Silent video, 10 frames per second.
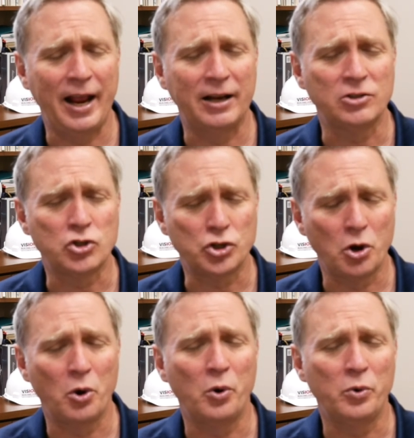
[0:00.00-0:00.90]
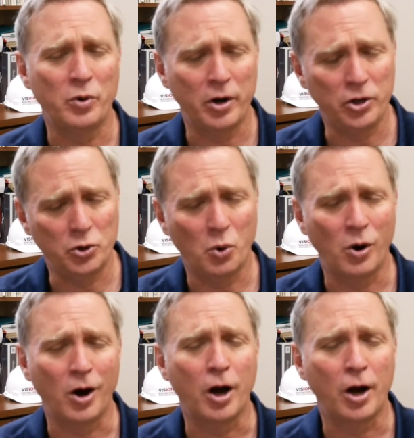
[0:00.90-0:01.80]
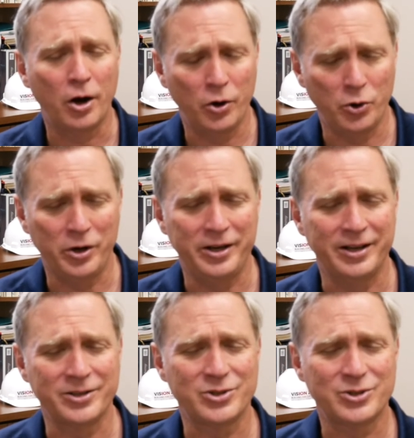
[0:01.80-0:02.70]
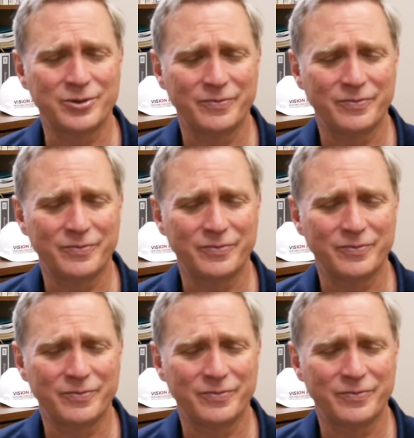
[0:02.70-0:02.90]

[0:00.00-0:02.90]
and show your goodness.